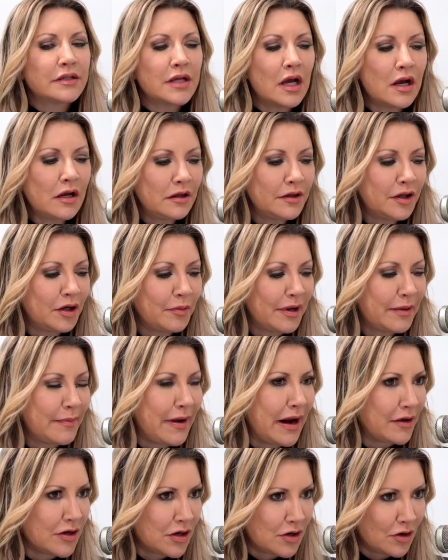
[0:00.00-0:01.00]
Talk a little bit
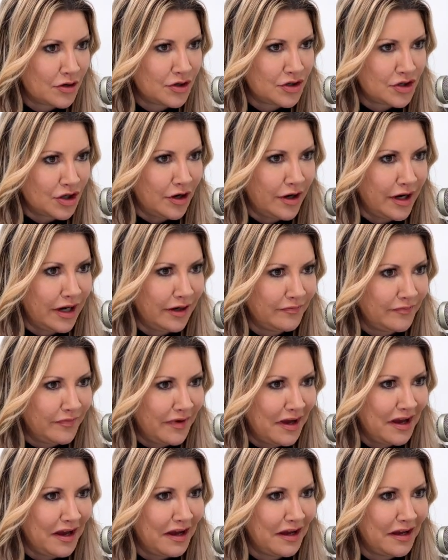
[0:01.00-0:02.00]
about your journey.
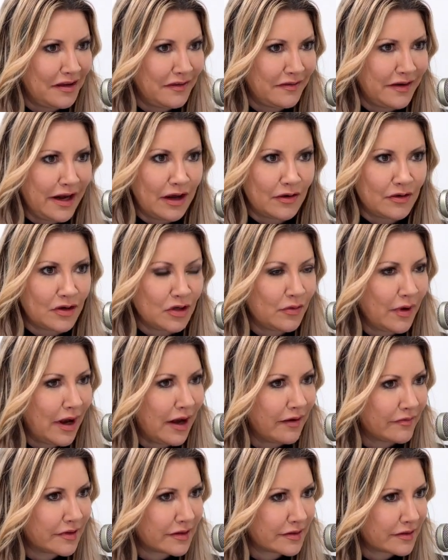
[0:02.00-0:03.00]
Now you
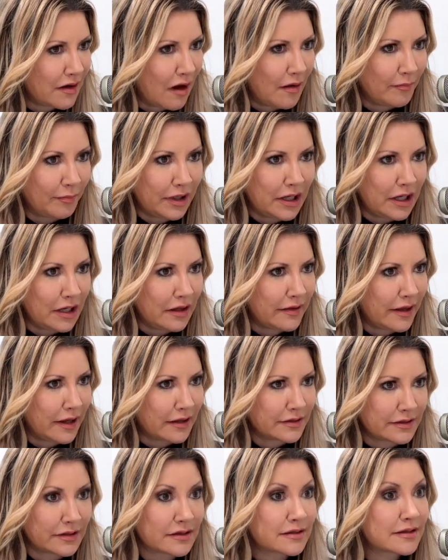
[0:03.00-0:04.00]
have this company
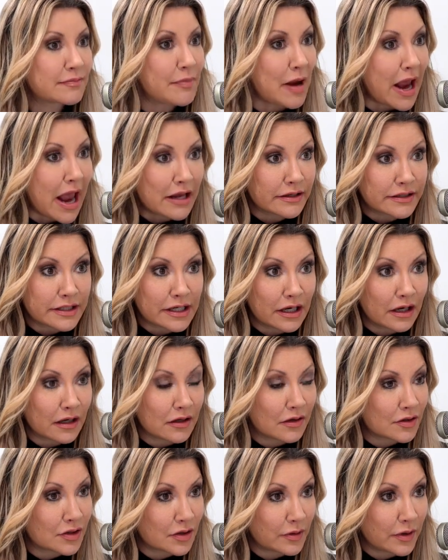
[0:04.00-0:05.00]
that's expanding
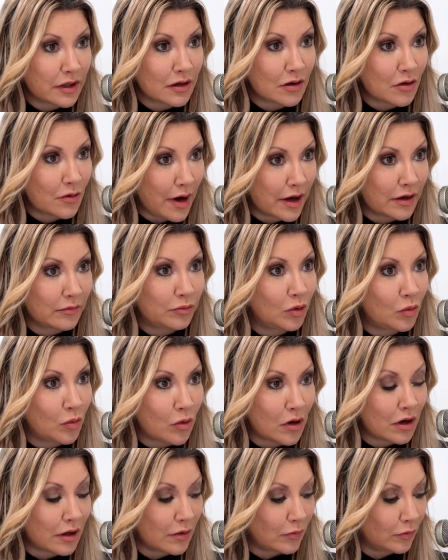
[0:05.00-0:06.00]
and you're doing incredible
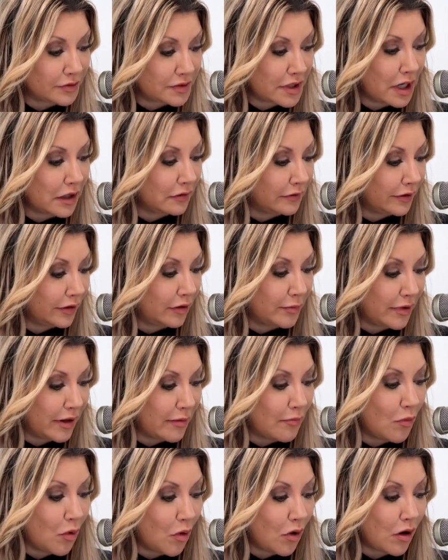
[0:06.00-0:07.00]
work. And we'll talk a little
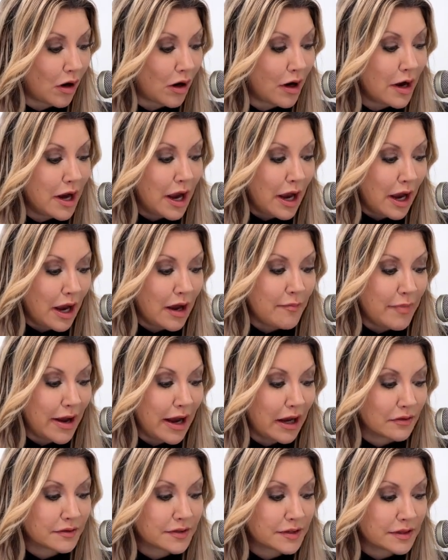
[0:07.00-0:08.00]
bit more
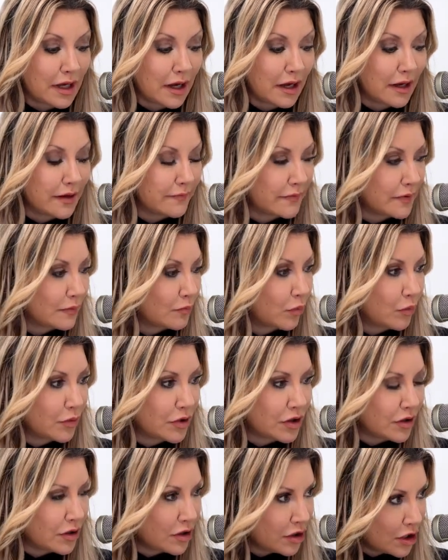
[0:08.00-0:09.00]
about,
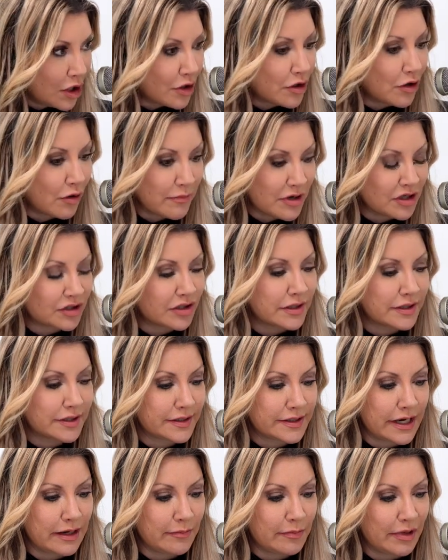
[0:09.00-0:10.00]
your mission
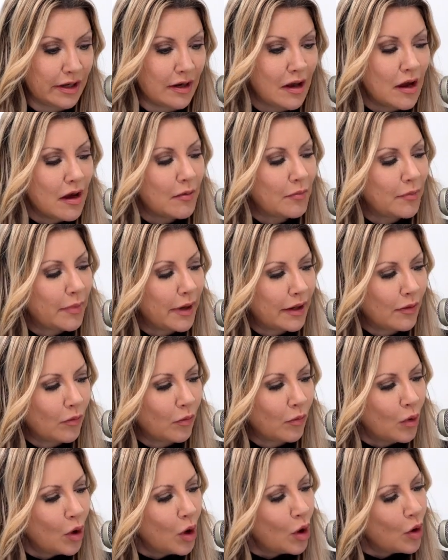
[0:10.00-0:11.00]
statement. But
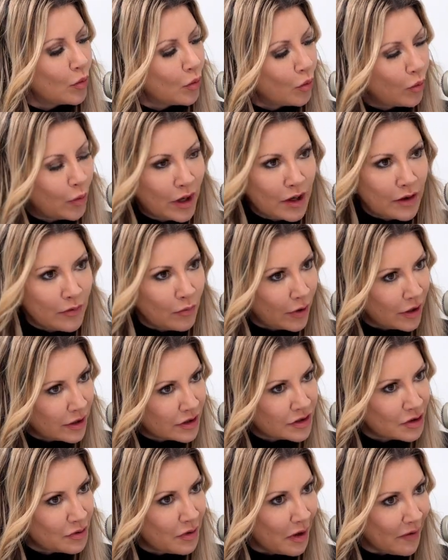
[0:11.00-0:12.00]
where
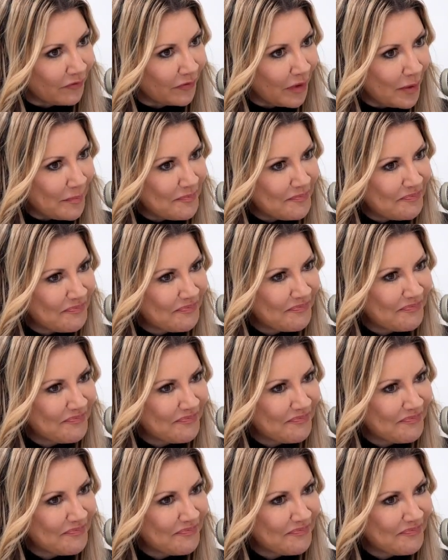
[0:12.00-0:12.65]
did you come from?